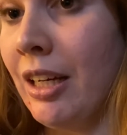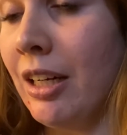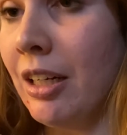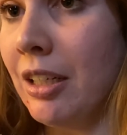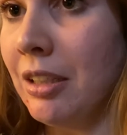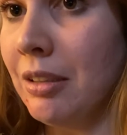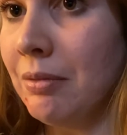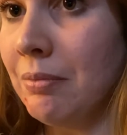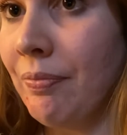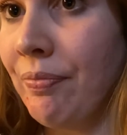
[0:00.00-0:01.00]

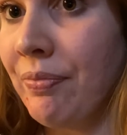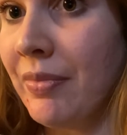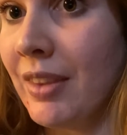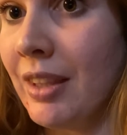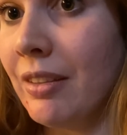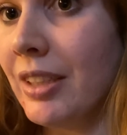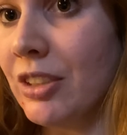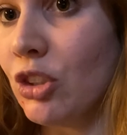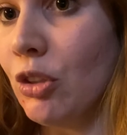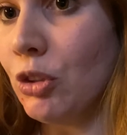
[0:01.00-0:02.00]
Um, the
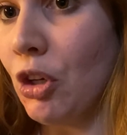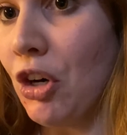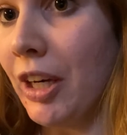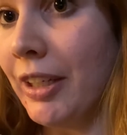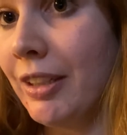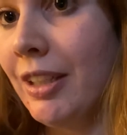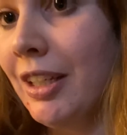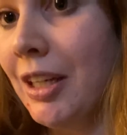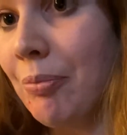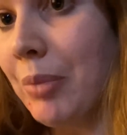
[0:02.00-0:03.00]
list goes on.
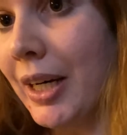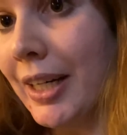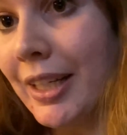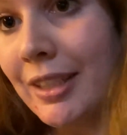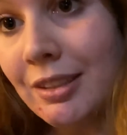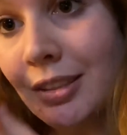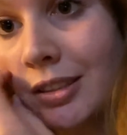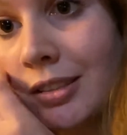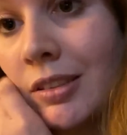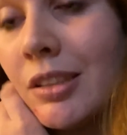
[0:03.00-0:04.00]
But,
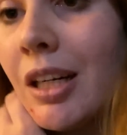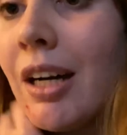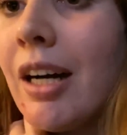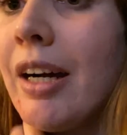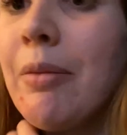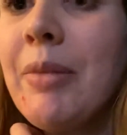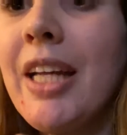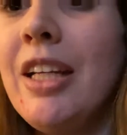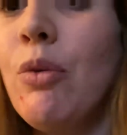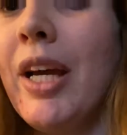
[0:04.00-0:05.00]
um,
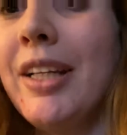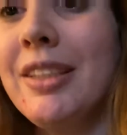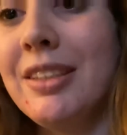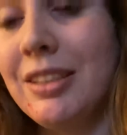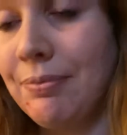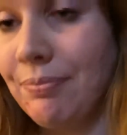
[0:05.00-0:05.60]
anyways,